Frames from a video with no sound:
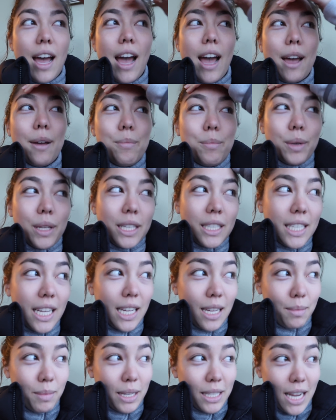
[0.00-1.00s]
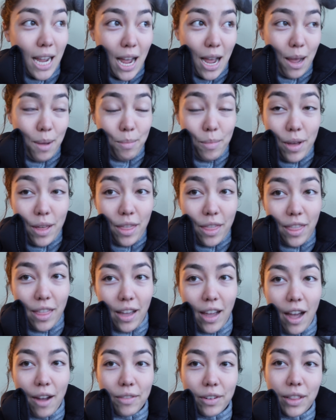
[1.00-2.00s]
I'm really taking my time with the
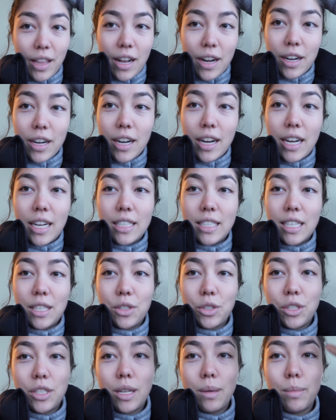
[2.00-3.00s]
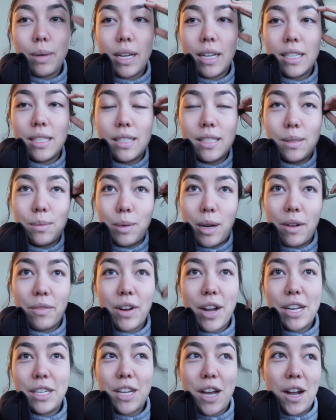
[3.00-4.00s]
cover letter, and it's interesting because
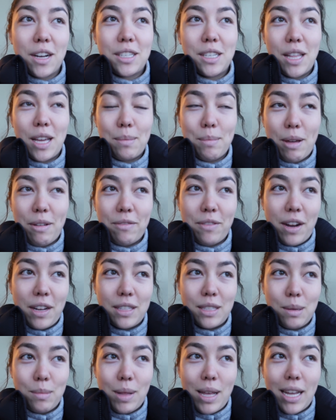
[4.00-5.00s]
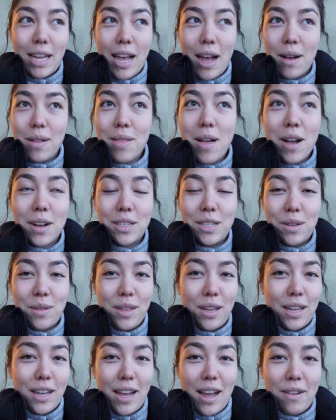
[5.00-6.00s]
whenever I talk to like my friends, I'm like, how long do you
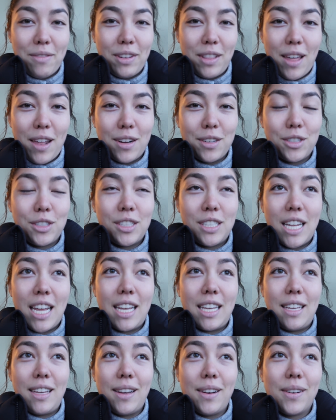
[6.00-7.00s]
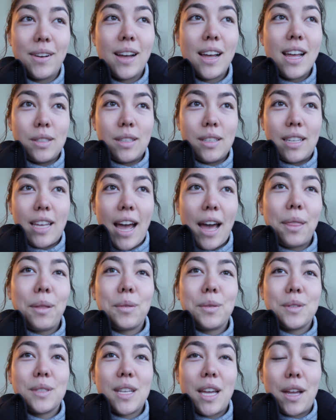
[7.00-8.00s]
think a cover letter should take you?
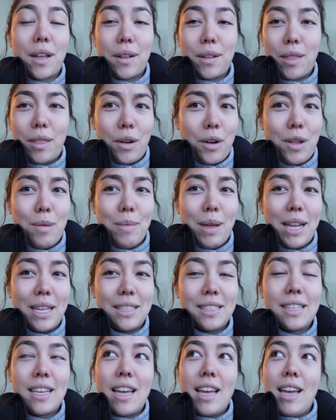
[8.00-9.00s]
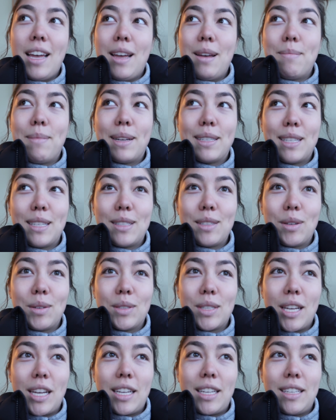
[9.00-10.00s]
Catherine was like 30 minutes. My sister
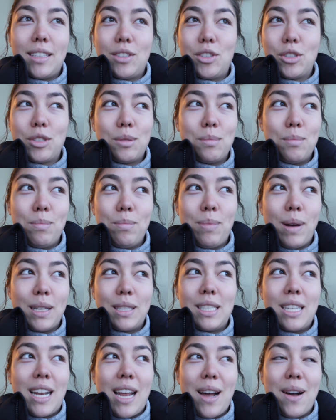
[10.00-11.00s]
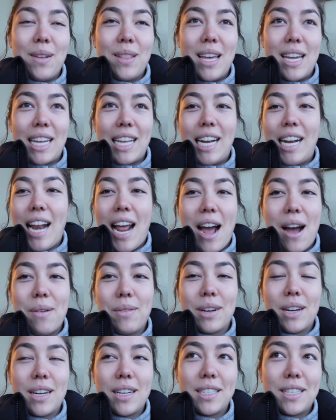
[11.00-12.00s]
was like, just bust it out like in an
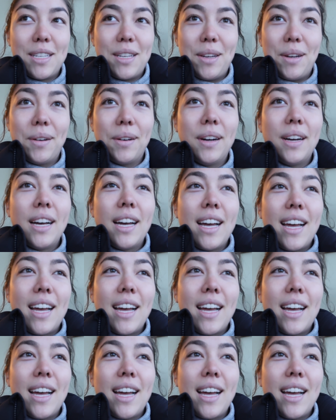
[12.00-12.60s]
hour or two.